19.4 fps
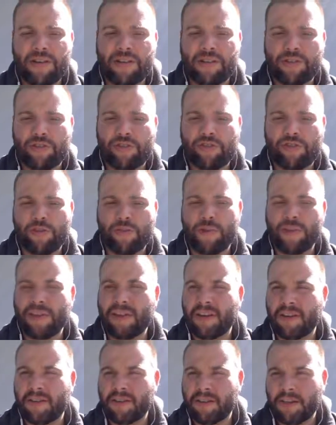to show me
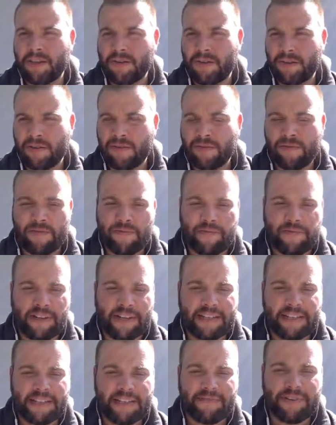that the
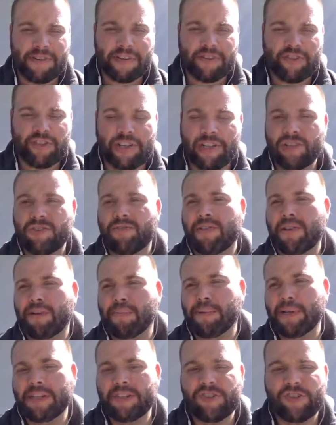flights have not changed very
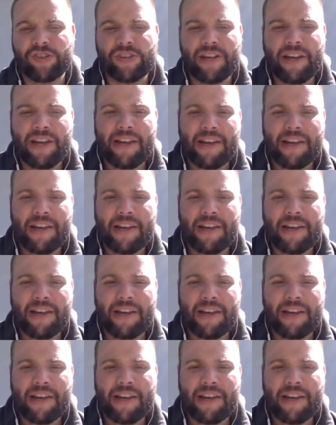much.